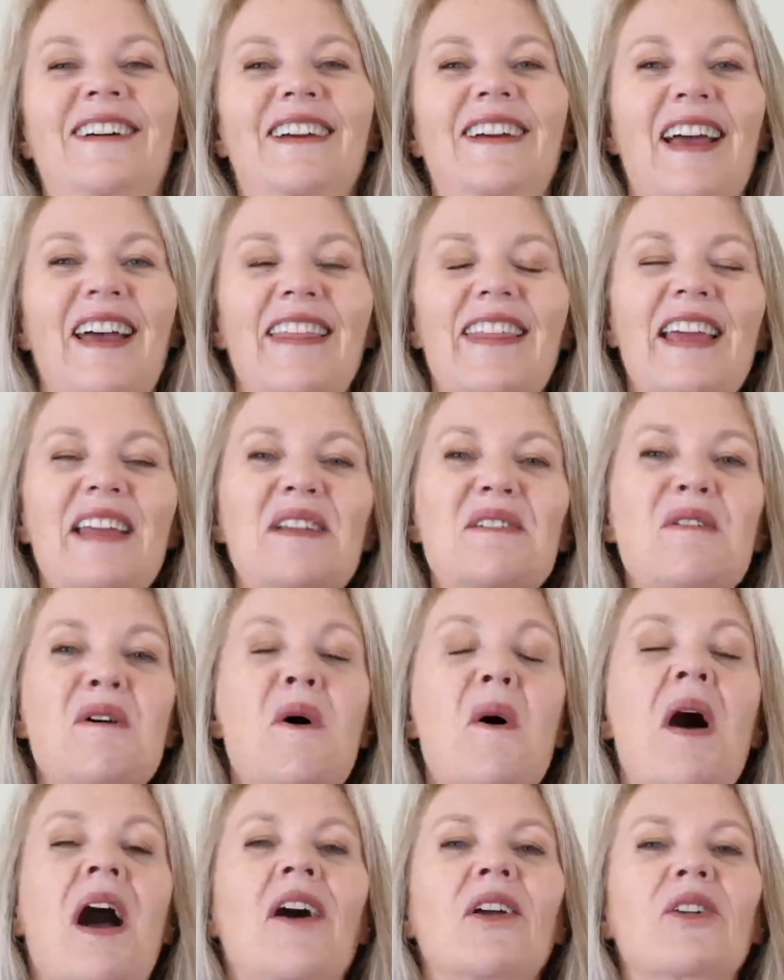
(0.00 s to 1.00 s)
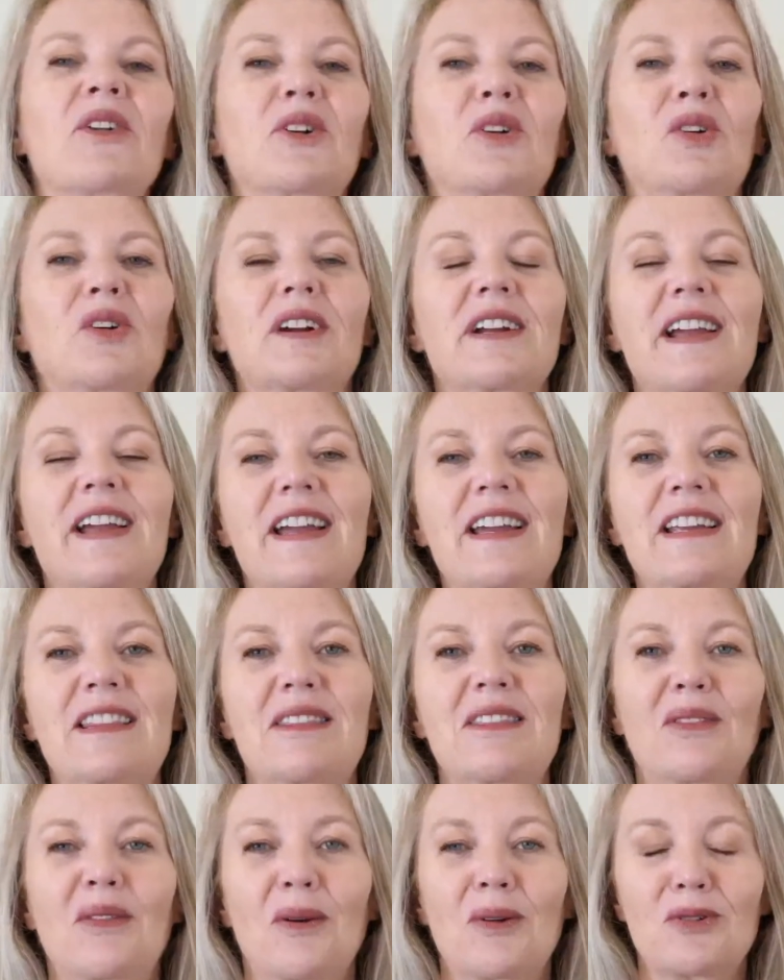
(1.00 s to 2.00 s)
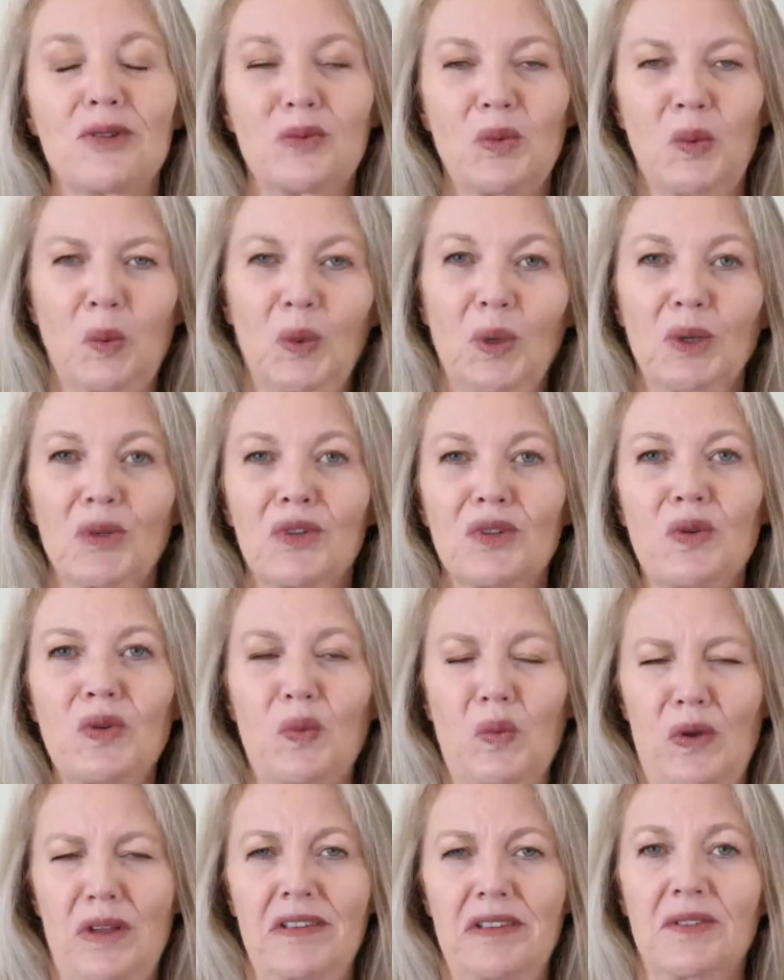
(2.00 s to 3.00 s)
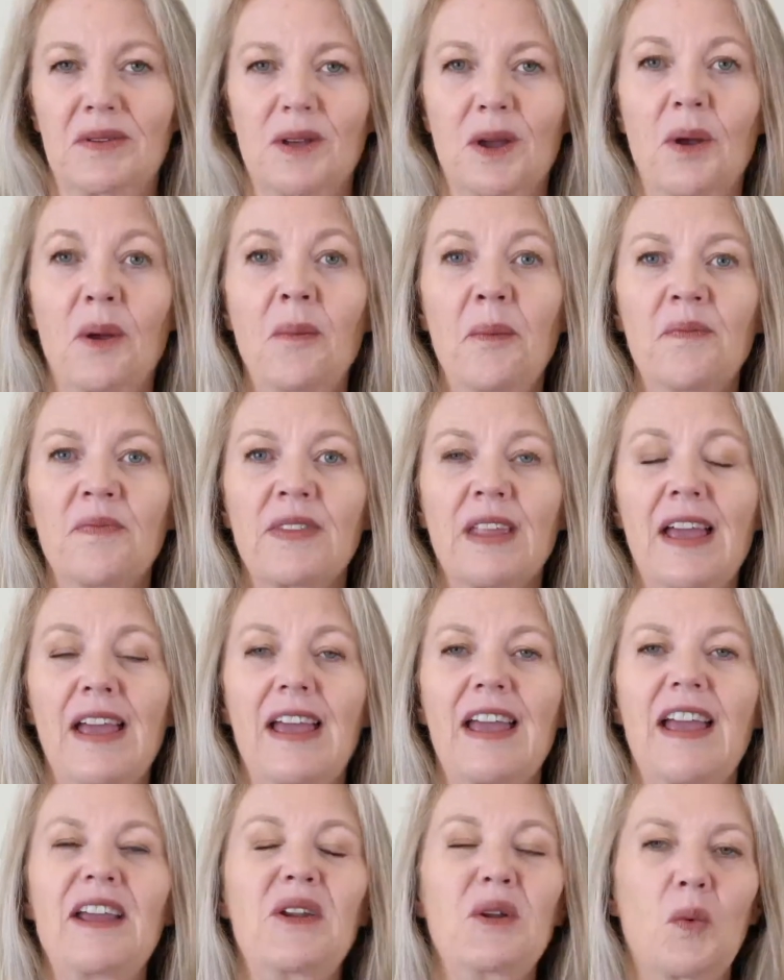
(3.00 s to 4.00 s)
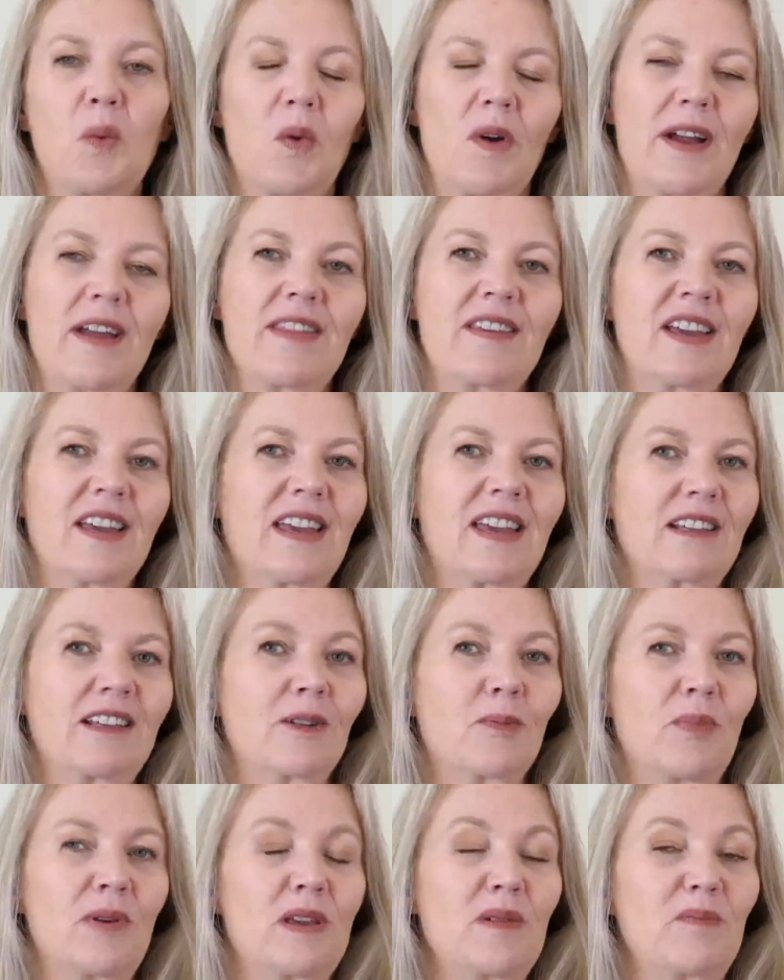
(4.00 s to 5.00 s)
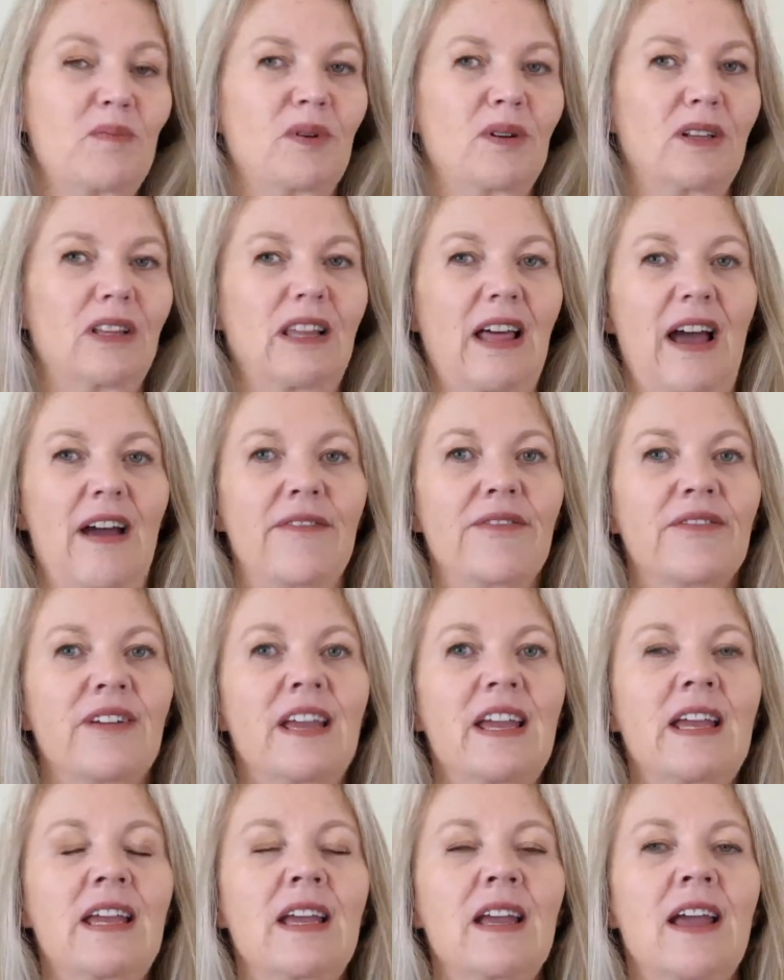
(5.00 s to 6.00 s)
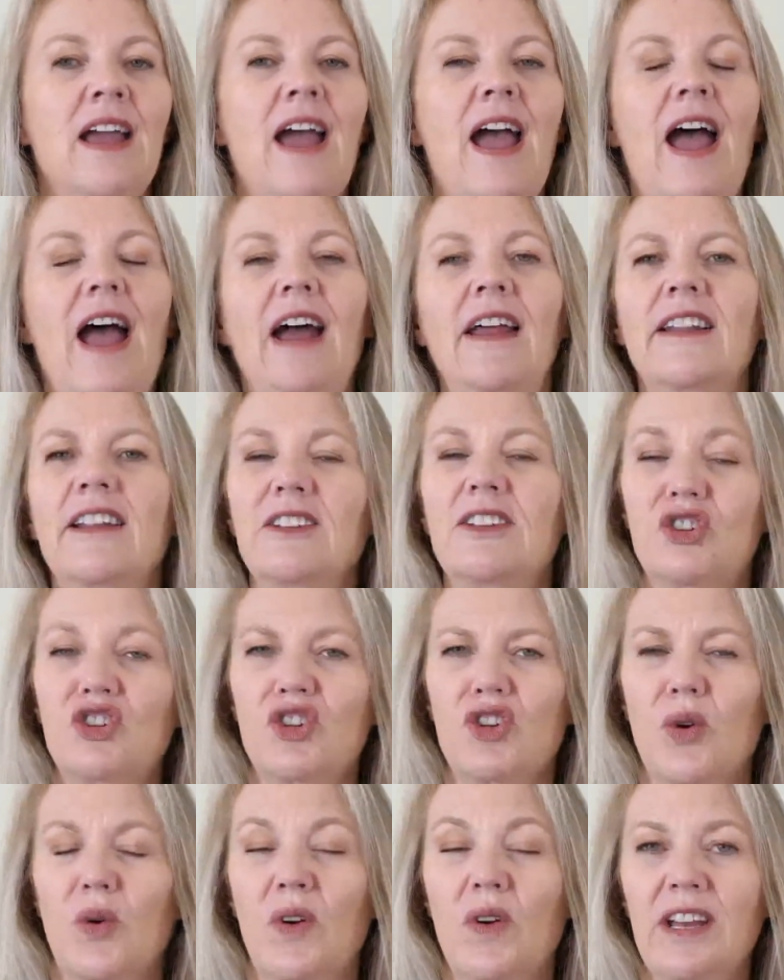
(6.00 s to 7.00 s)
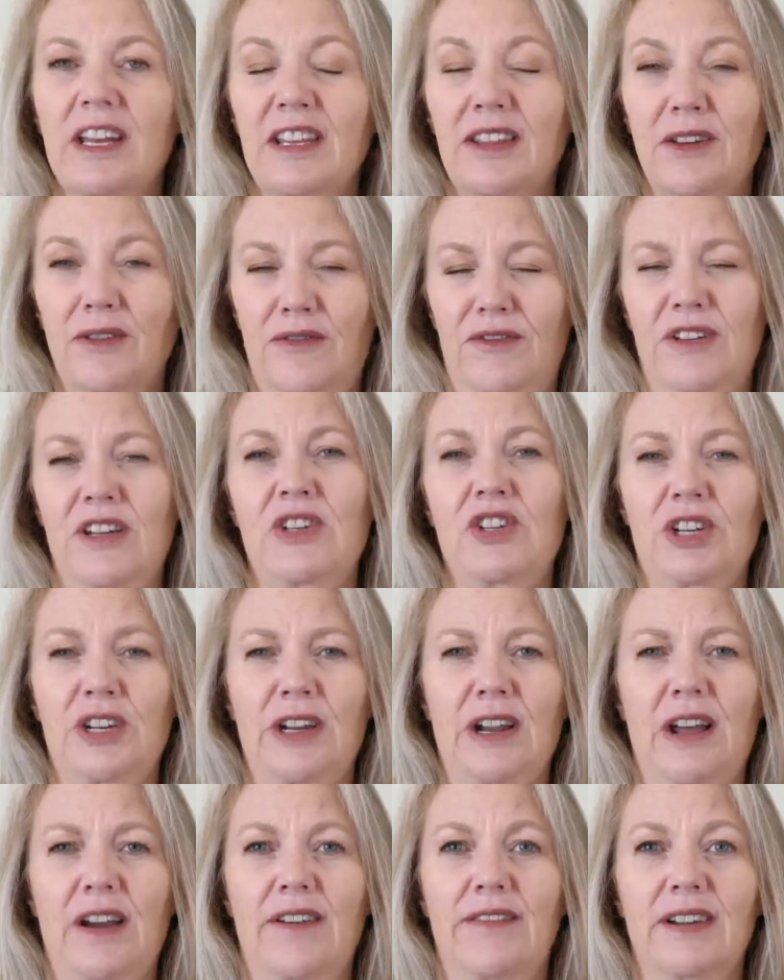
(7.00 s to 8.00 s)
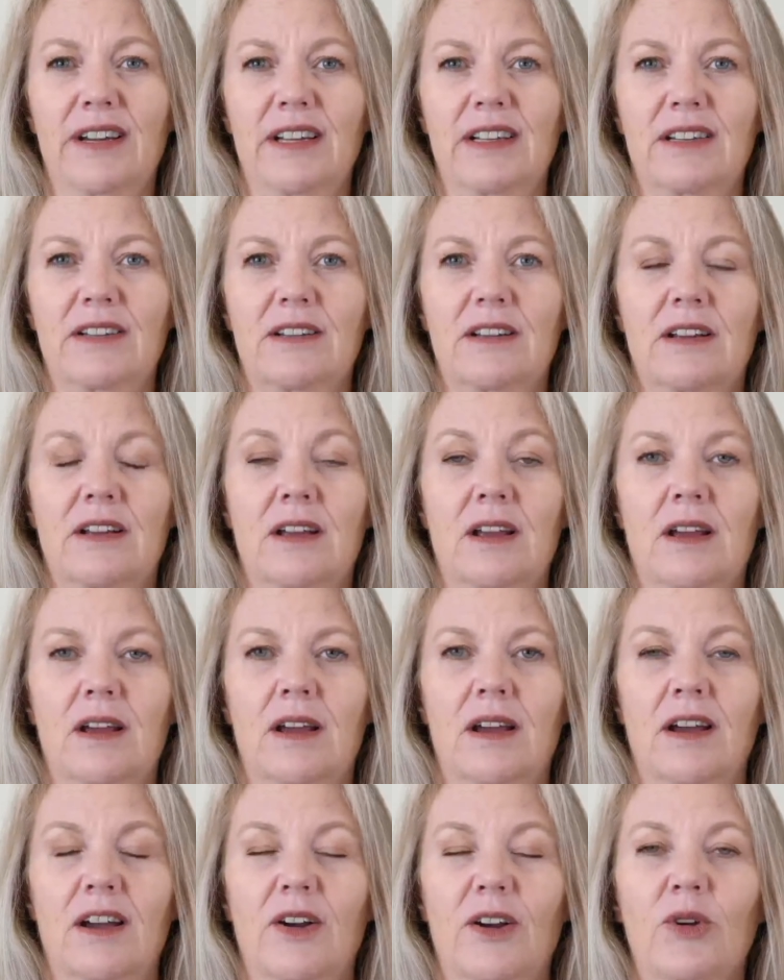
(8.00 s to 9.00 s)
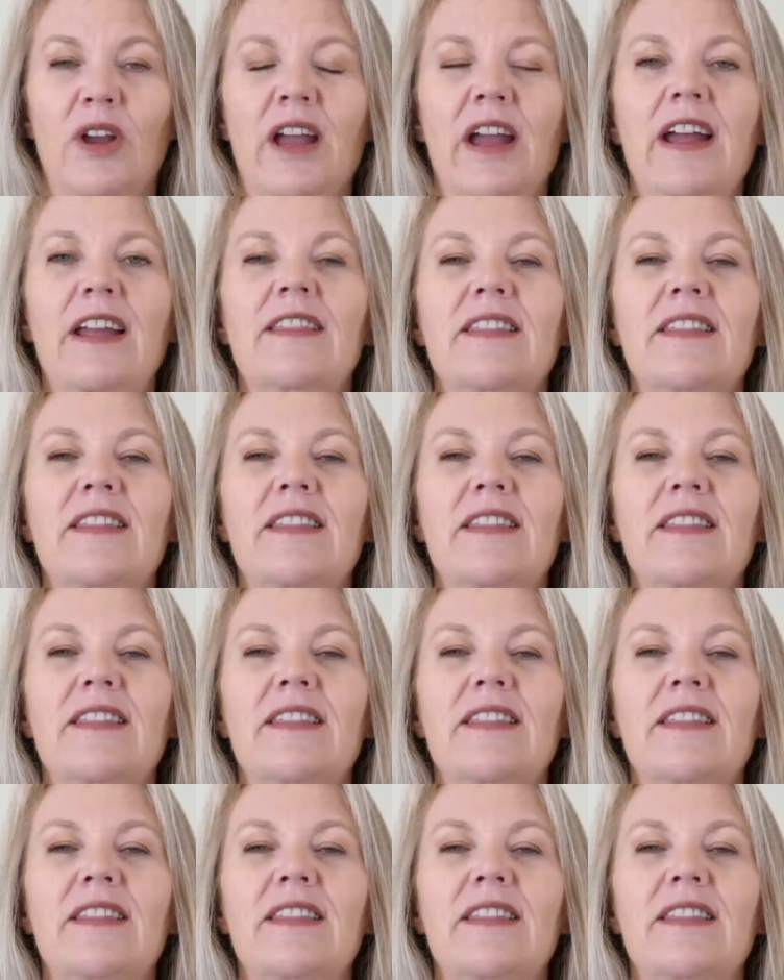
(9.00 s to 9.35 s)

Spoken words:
they know how to create those words of wisdom in a way that gets people laughing and enjoying the vision of it. Okay,